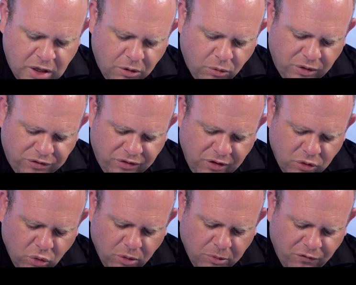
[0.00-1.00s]
What's the
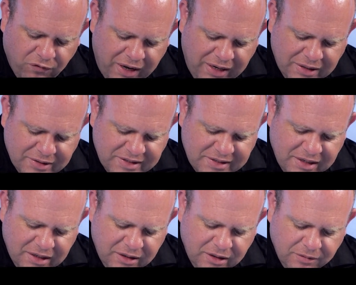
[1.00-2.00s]
normal
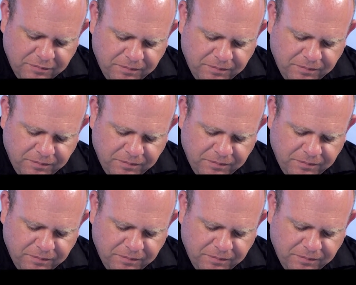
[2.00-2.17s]
vacancy?